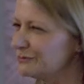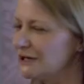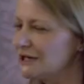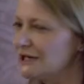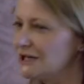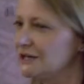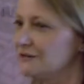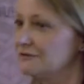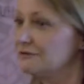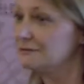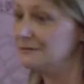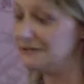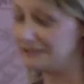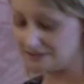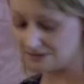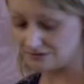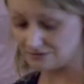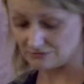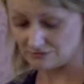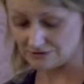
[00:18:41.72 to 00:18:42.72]
we learn from
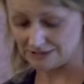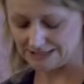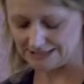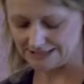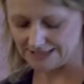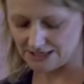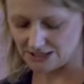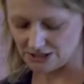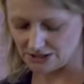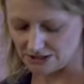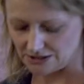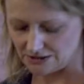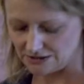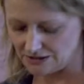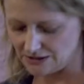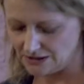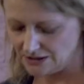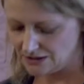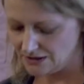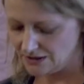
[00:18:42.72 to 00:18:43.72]
this as an organisation?
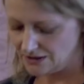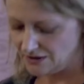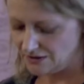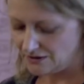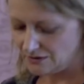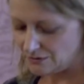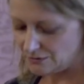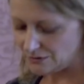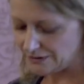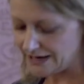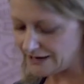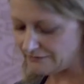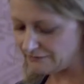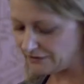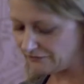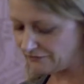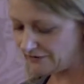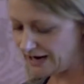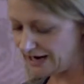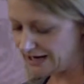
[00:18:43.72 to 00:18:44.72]
Well,
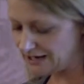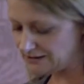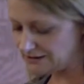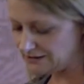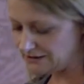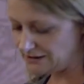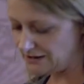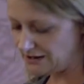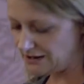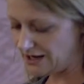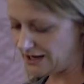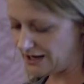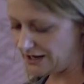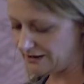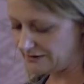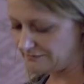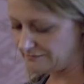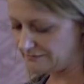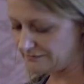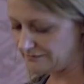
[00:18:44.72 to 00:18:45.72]
Network Rail
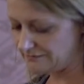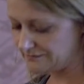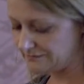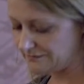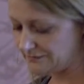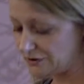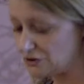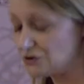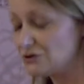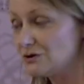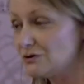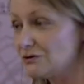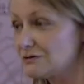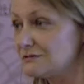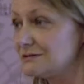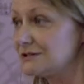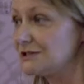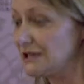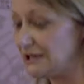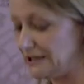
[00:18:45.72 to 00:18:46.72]
could talk
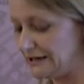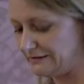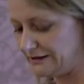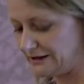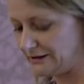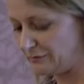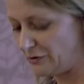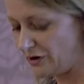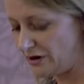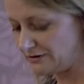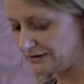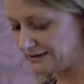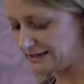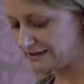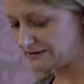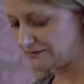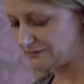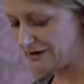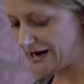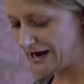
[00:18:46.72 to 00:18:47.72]
to us earlier in the
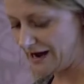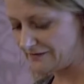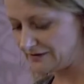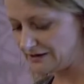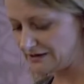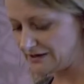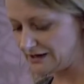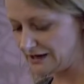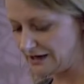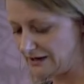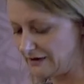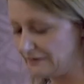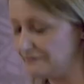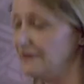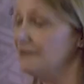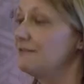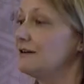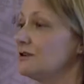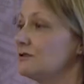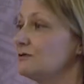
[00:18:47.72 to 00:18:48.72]
process, and we have a
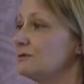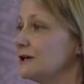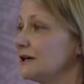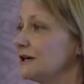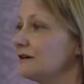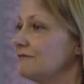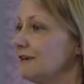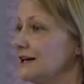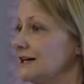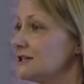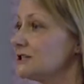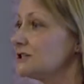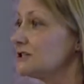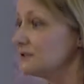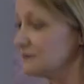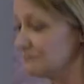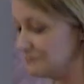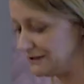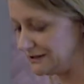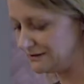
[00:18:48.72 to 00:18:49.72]
very good working
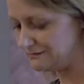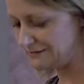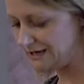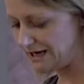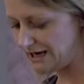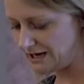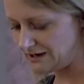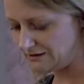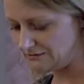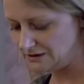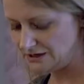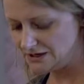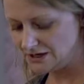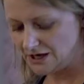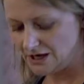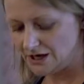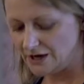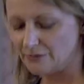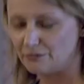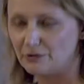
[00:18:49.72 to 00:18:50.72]
relationship with them now,
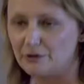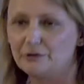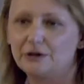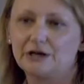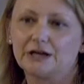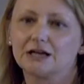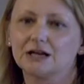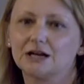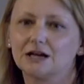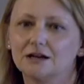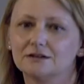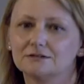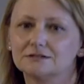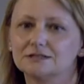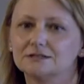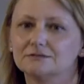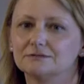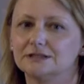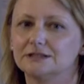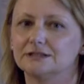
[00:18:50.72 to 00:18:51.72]
and we're working
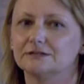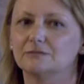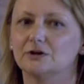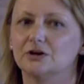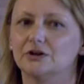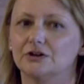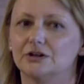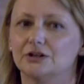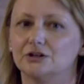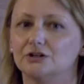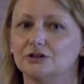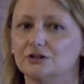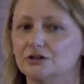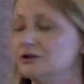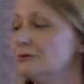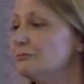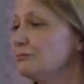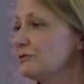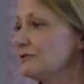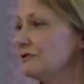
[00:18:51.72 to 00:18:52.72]
closely with them on a
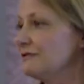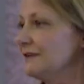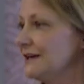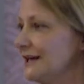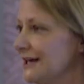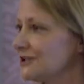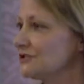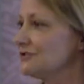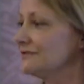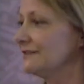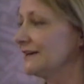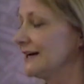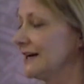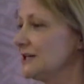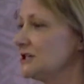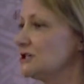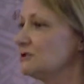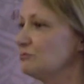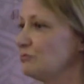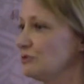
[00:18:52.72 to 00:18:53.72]
number of
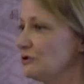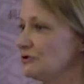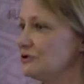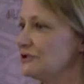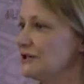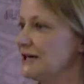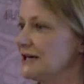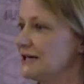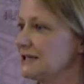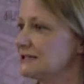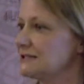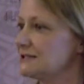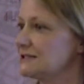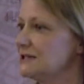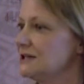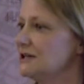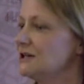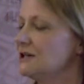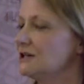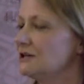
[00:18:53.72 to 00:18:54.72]
electrification projects,
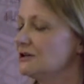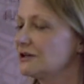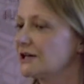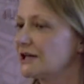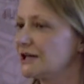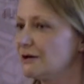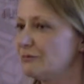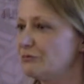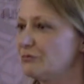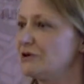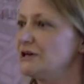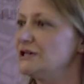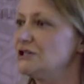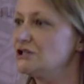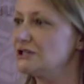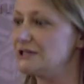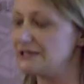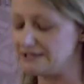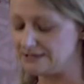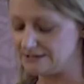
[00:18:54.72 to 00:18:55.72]
looking at
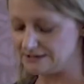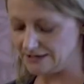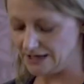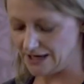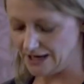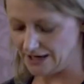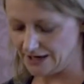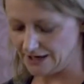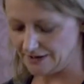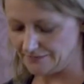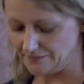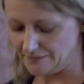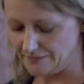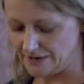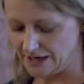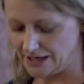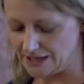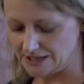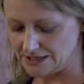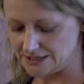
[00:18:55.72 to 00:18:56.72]
bridges
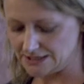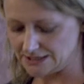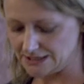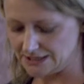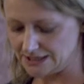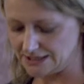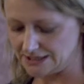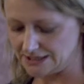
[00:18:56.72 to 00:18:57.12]
and